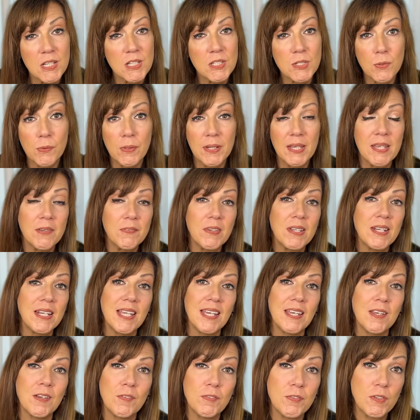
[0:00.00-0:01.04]
So even
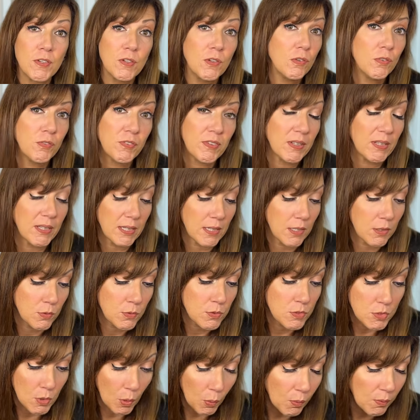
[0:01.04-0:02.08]
if you feel like you
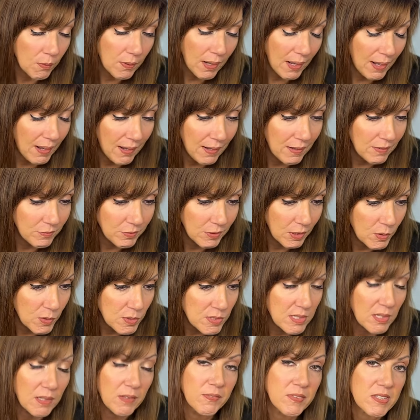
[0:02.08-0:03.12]
don't have low
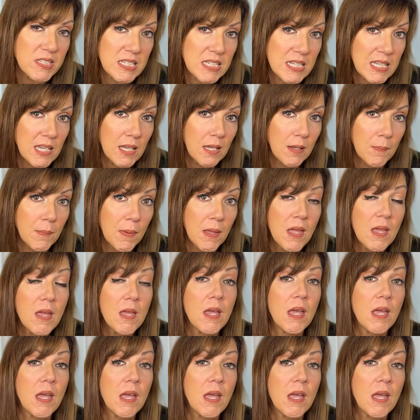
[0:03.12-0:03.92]
self-esteem,